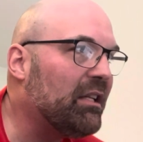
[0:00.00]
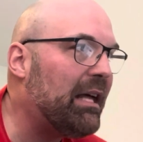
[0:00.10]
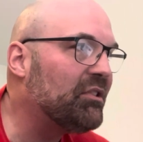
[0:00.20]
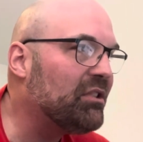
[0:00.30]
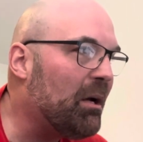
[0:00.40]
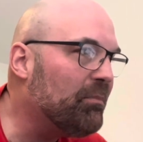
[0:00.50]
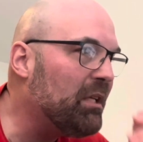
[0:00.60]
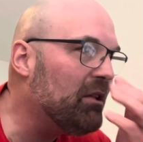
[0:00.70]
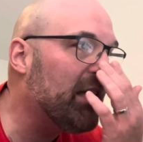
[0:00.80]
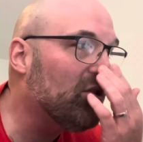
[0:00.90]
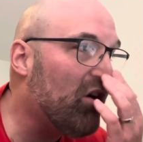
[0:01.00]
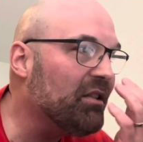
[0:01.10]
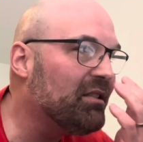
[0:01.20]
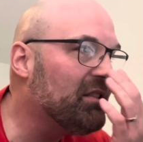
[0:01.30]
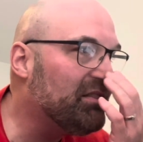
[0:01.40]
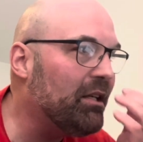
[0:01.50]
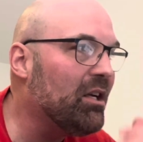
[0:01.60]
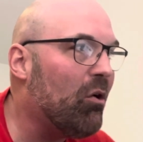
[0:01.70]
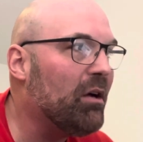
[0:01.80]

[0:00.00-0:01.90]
allows something like Lawson's sin to go